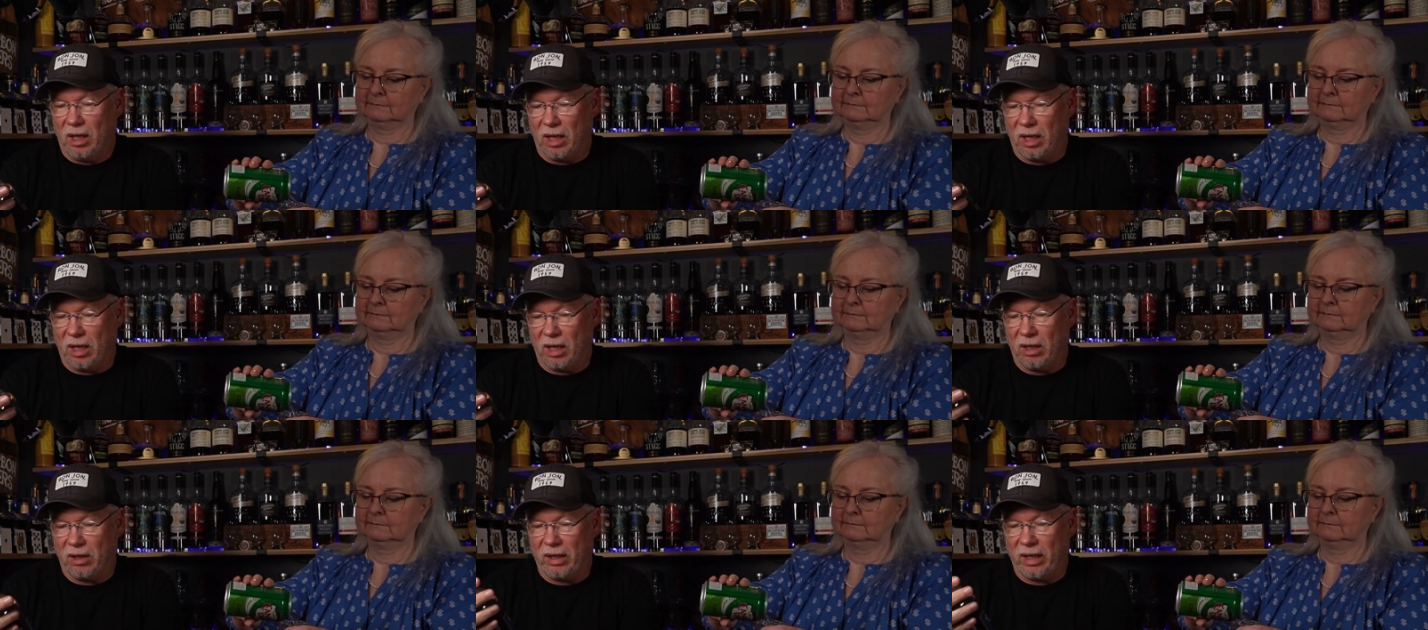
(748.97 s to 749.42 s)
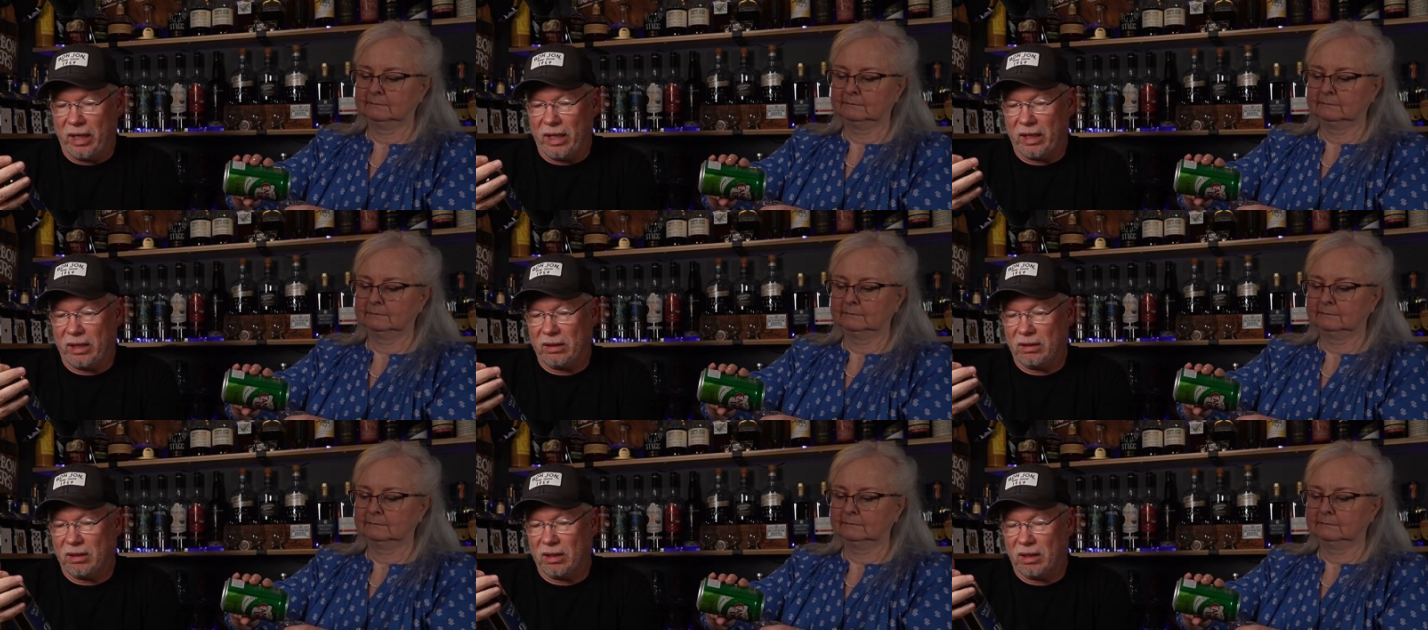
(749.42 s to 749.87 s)
Speaker 1: uh,
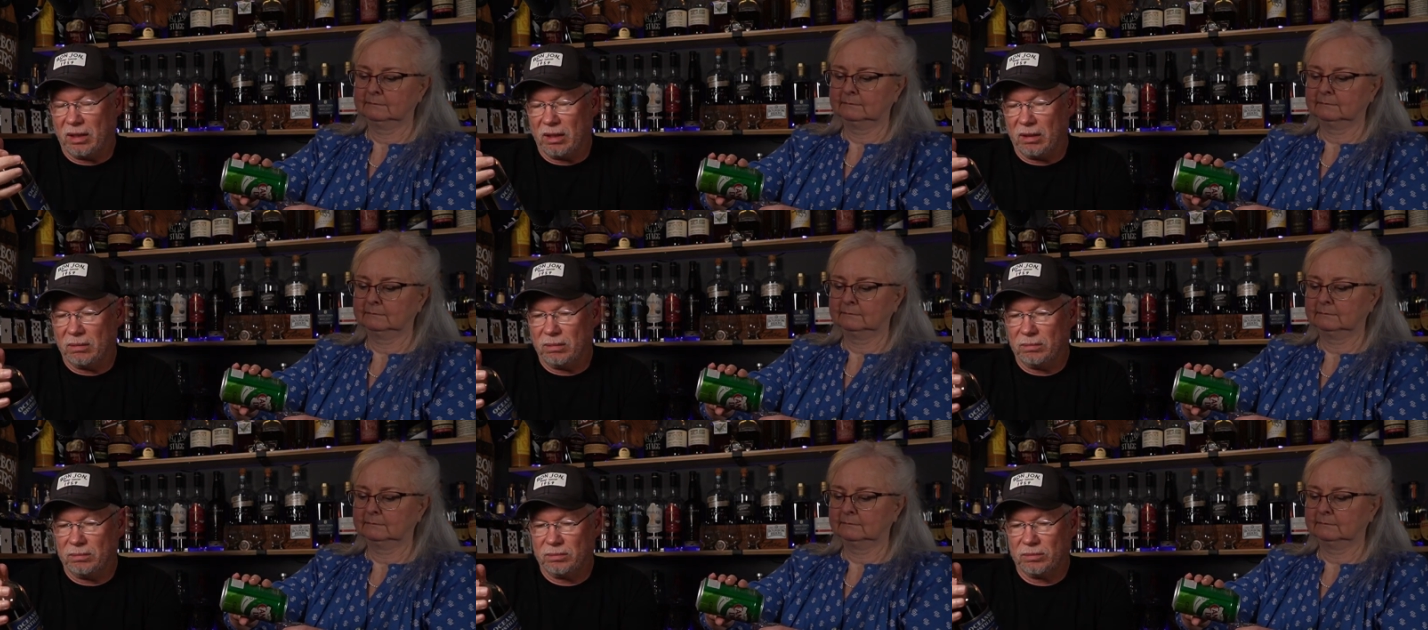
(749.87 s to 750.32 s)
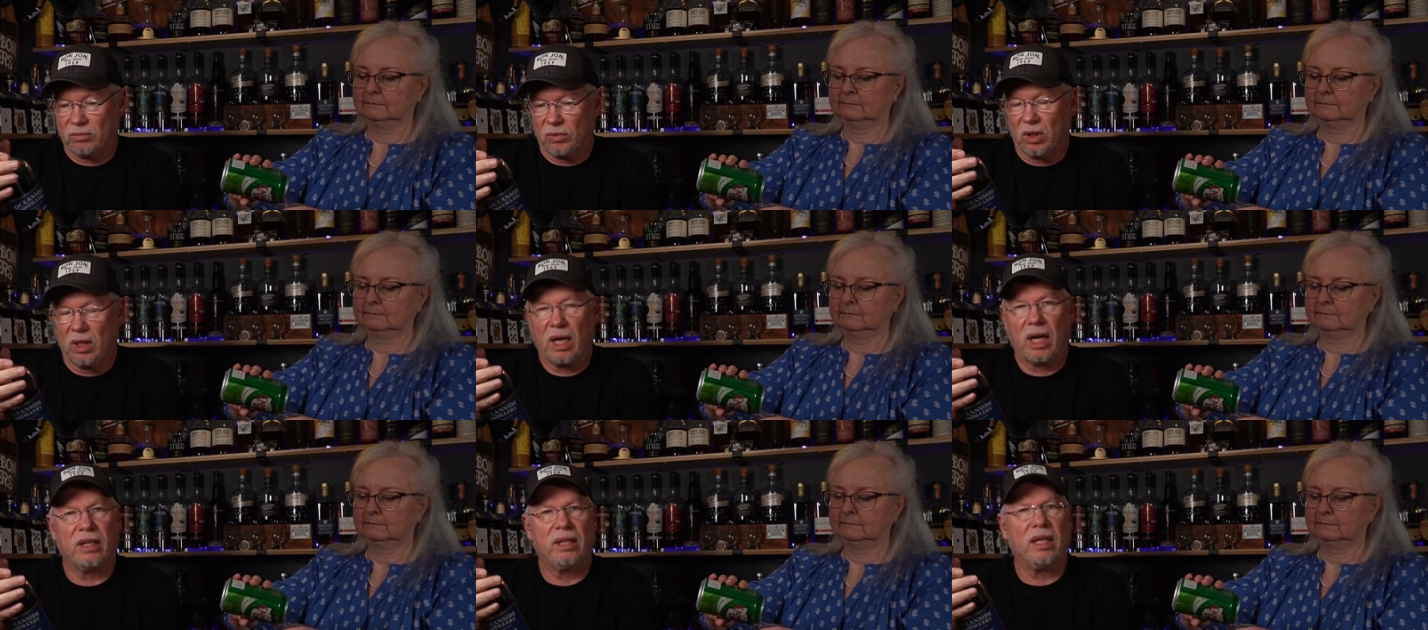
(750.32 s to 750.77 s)
and uh,
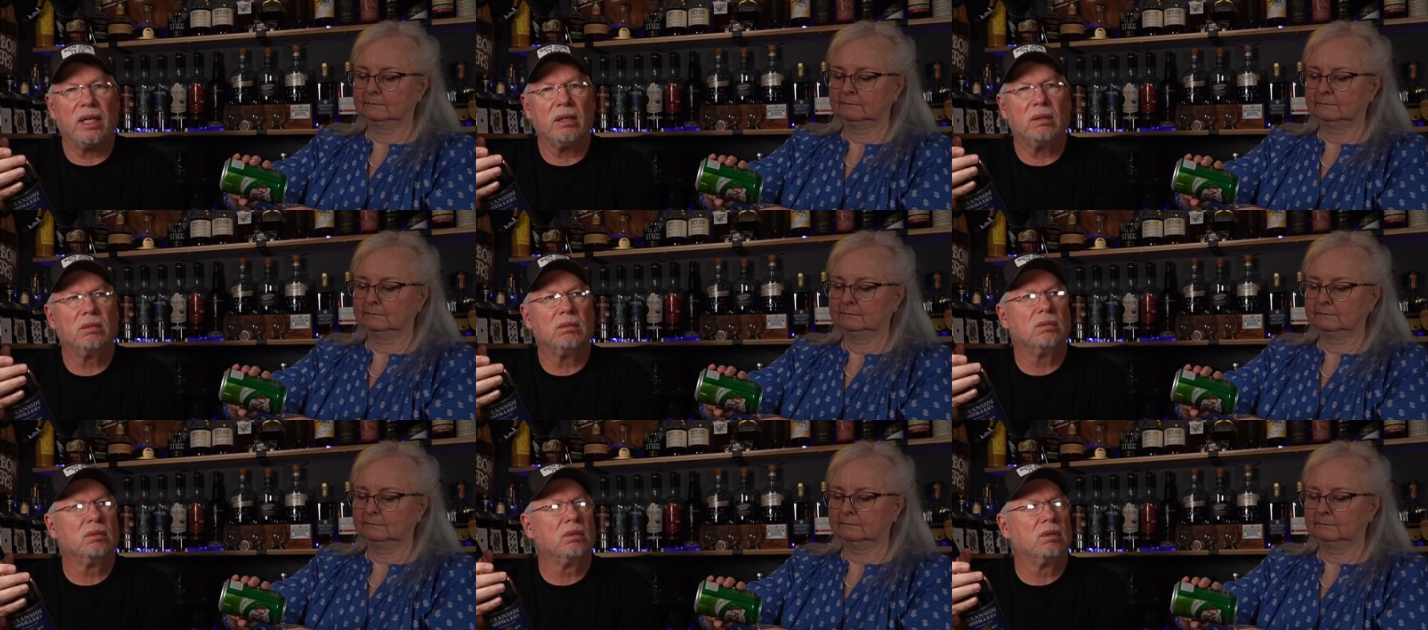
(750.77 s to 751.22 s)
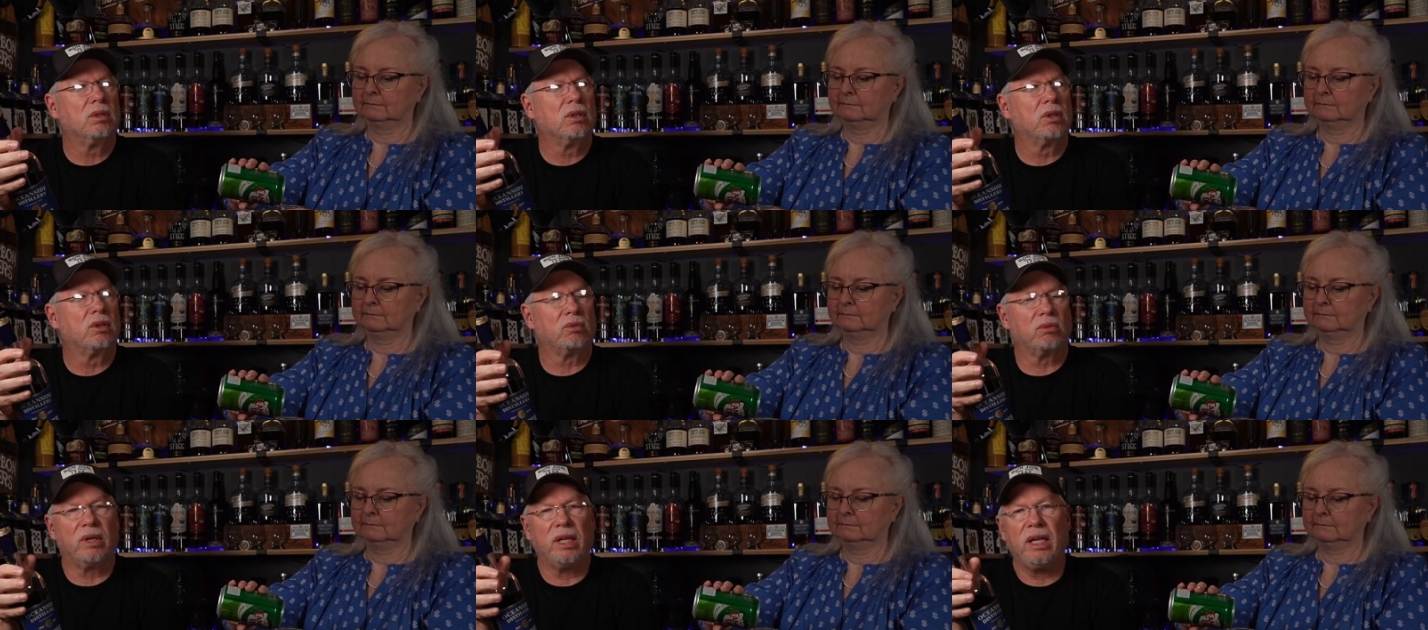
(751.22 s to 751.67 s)
I think
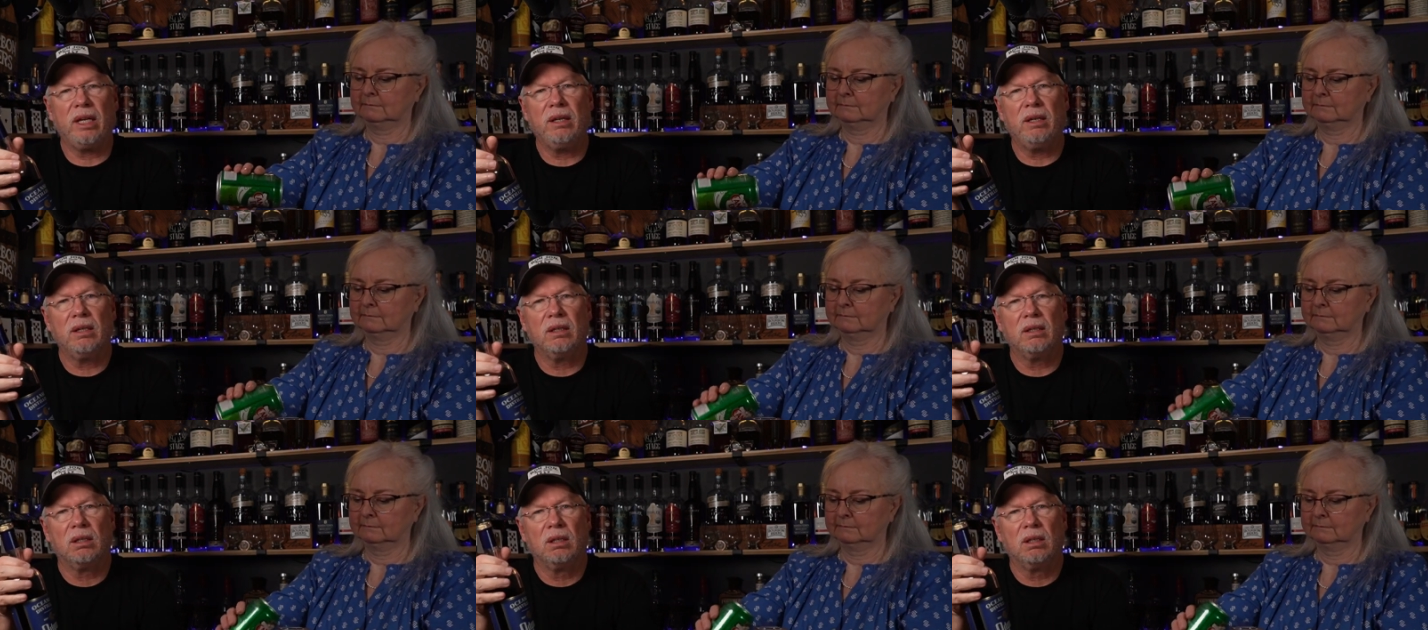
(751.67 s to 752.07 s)
three